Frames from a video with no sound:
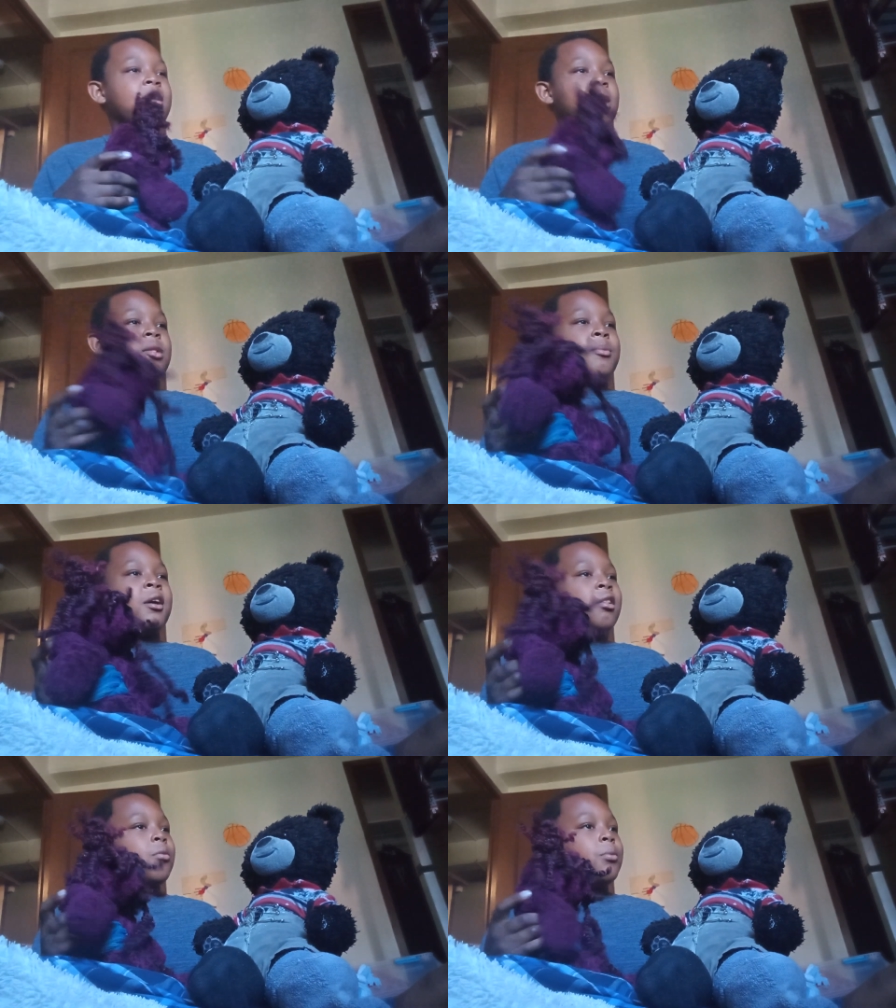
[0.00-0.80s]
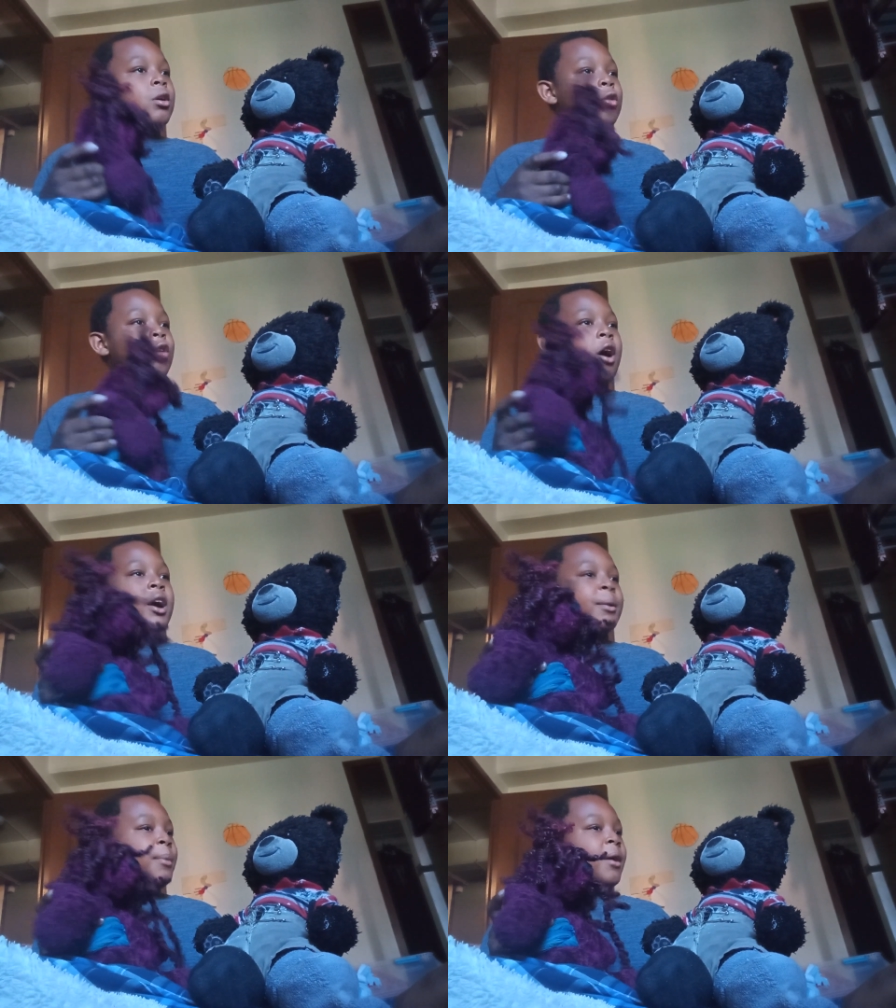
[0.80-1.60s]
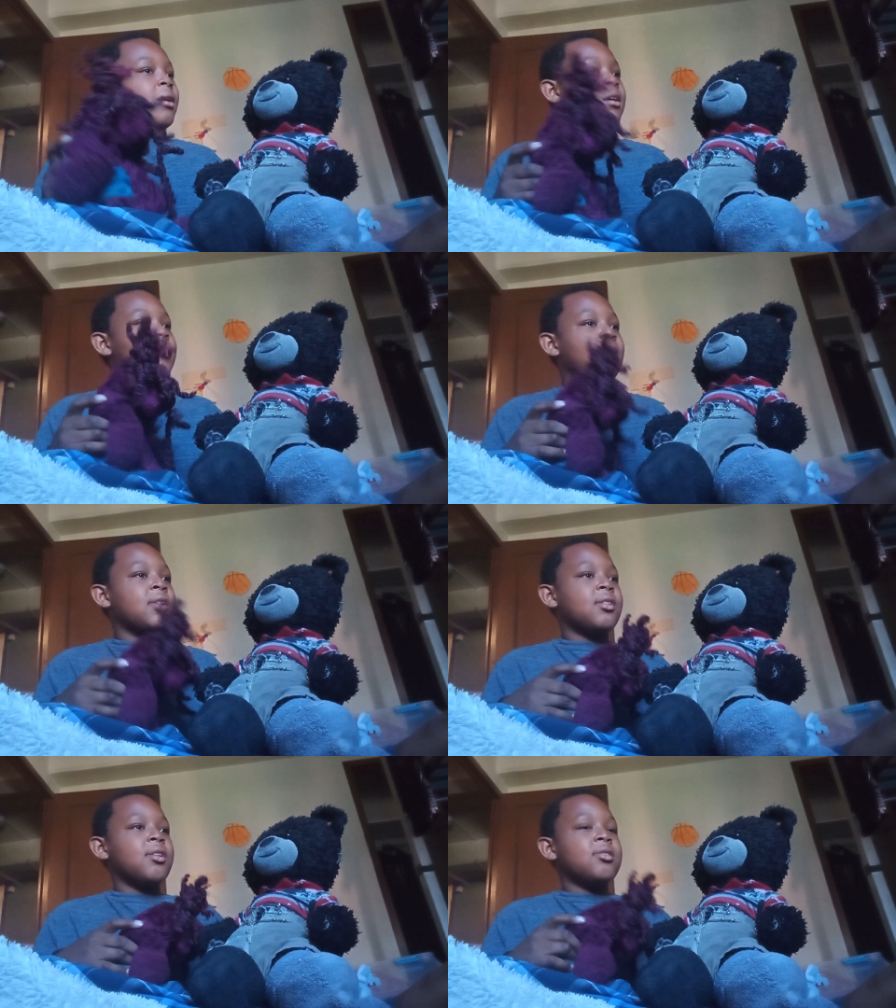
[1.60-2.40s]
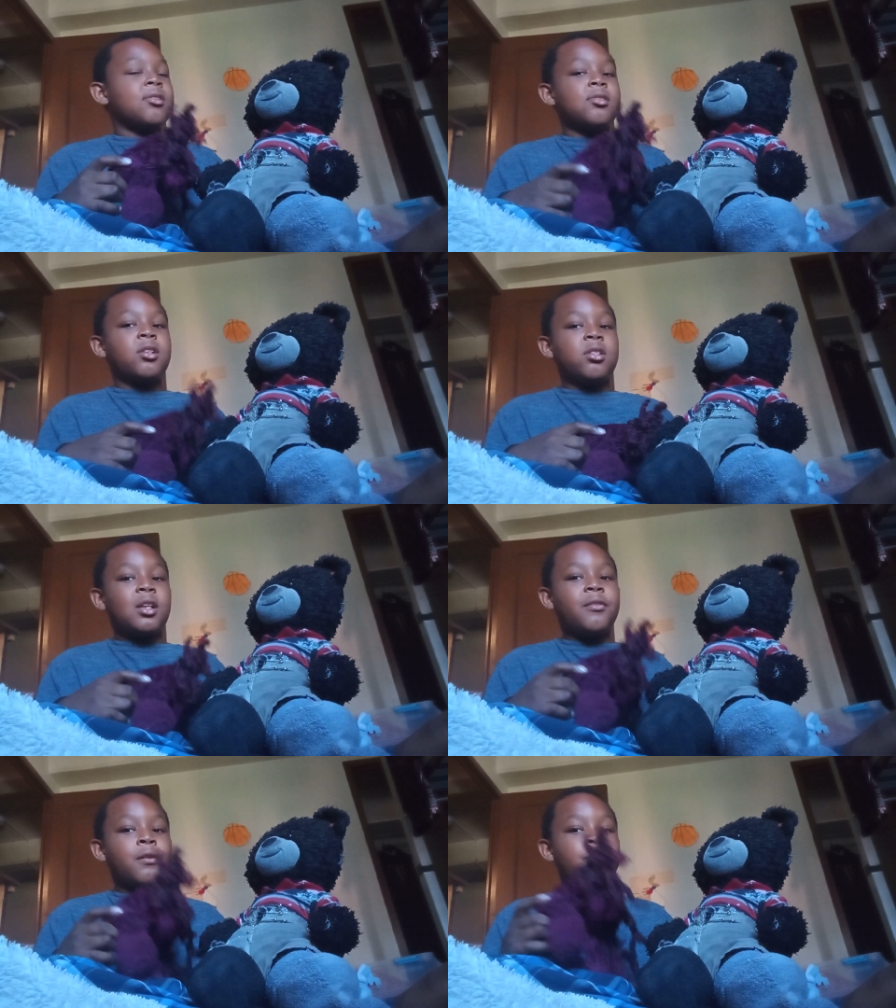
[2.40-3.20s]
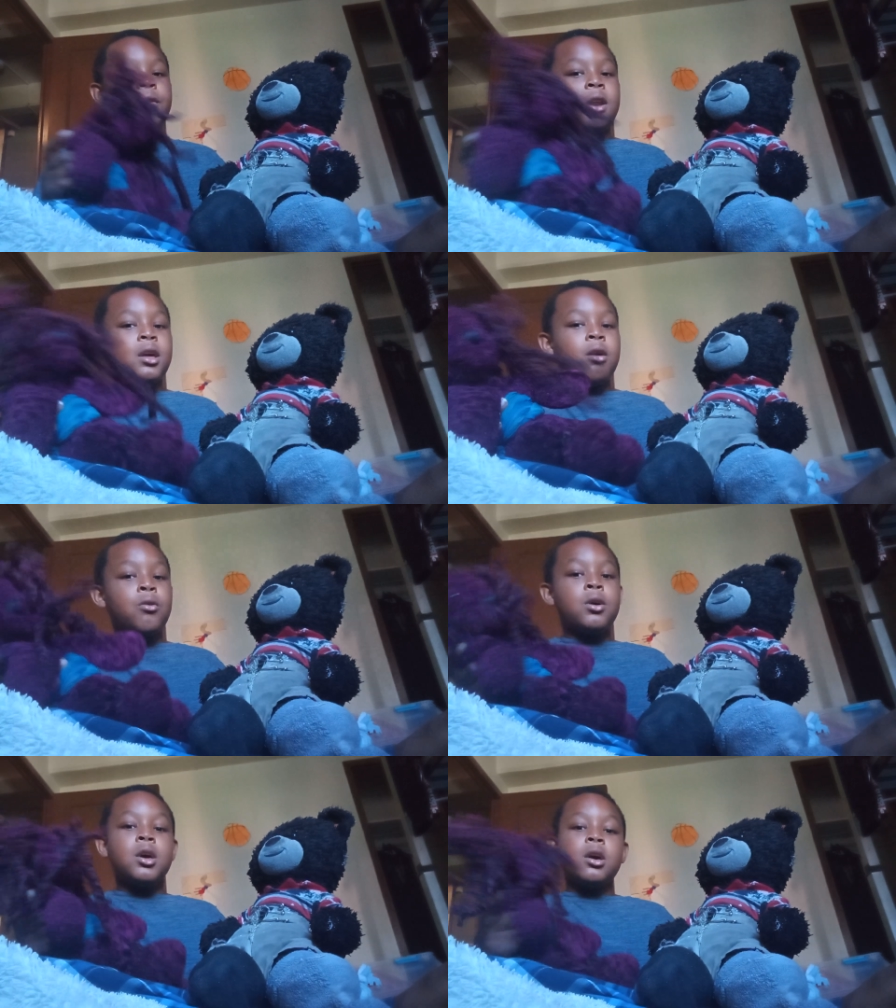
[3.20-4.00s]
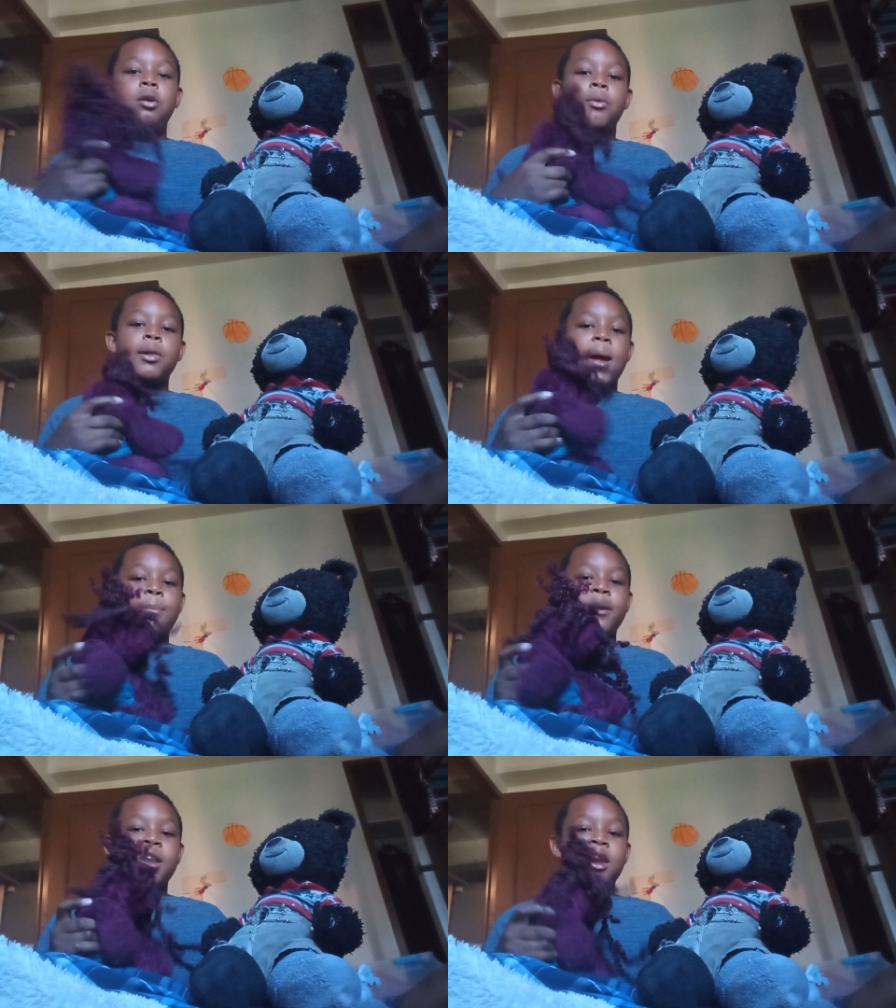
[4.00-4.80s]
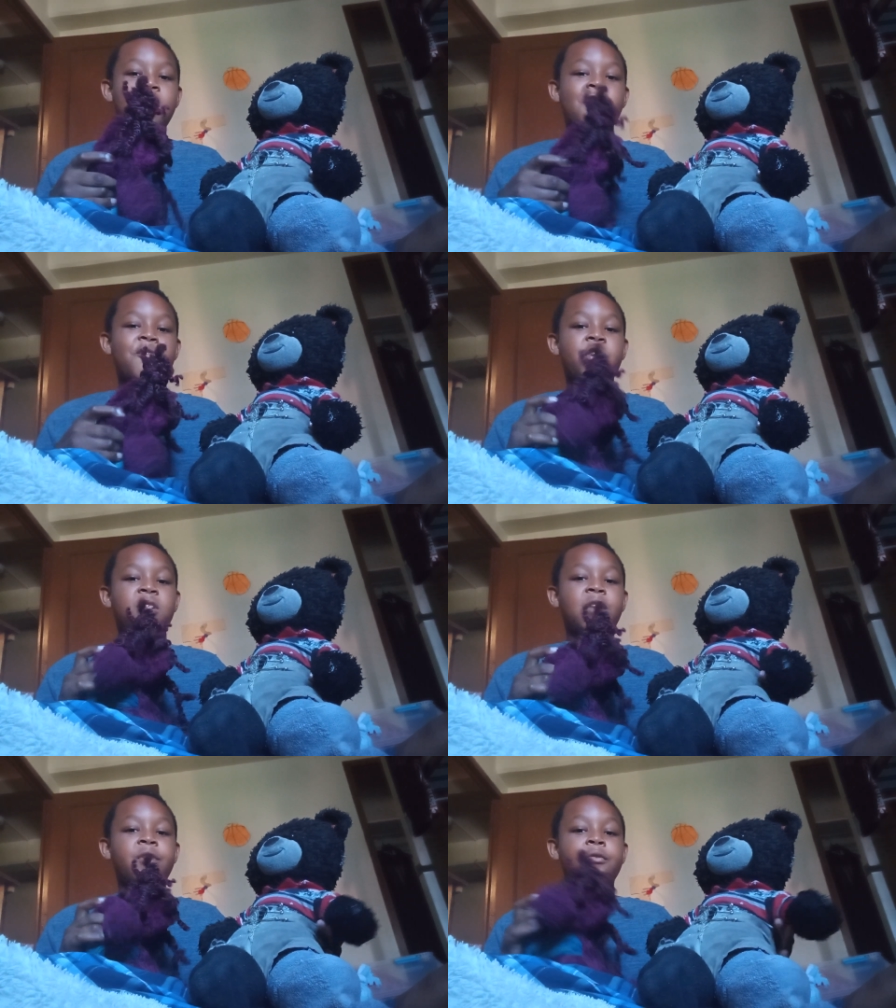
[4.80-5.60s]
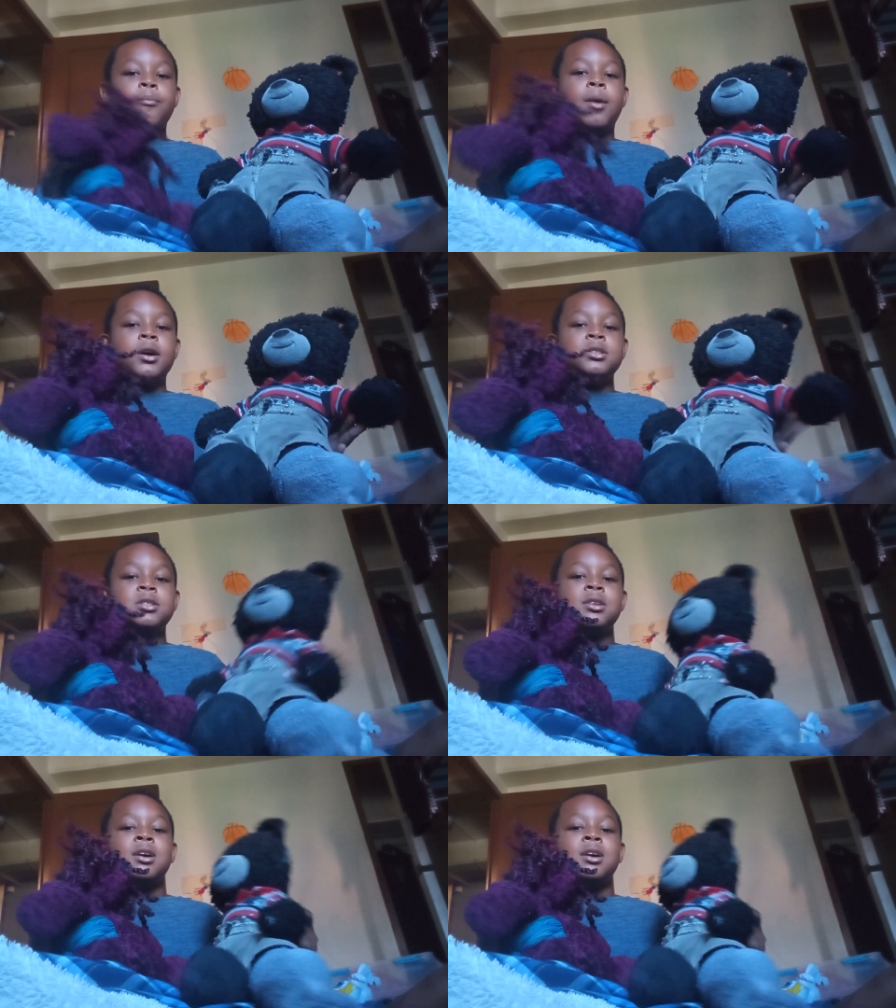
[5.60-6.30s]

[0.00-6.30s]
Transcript: six months. What are you talking about? And since this is the seventh video, we like been together for seven months.